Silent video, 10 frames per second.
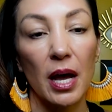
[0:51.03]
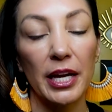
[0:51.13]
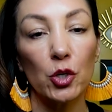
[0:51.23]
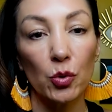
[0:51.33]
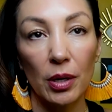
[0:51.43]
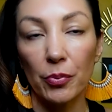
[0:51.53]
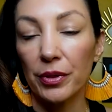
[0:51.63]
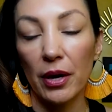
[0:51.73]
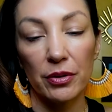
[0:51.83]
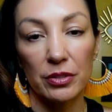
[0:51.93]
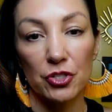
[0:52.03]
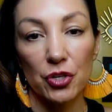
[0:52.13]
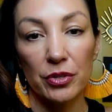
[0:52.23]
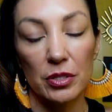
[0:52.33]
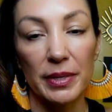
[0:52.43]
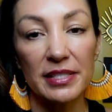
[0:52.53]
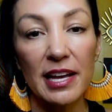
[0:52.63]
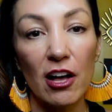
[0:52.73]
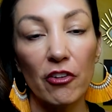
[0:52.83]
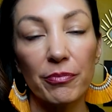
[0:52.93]
I grew up without insurance
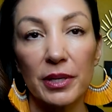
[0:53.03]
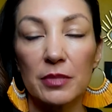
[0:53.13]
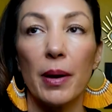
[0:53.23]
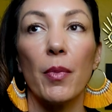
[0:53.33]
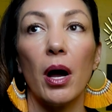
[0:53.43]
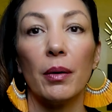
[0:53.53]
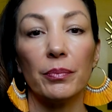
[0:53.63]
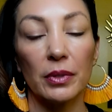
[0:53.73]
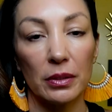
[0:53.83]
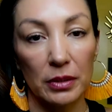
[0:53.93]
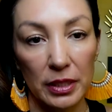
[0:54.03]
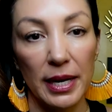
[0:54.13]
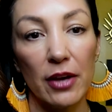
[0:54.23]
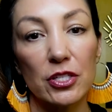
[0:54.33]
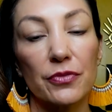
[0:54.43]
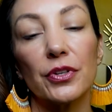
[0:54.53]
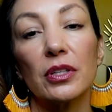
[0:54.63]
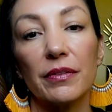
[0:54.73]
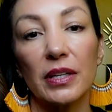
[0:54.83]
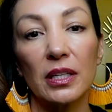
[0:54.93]
myself because my mom clean houses for a
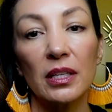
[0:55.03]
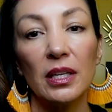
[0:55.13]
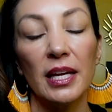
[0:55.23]
living,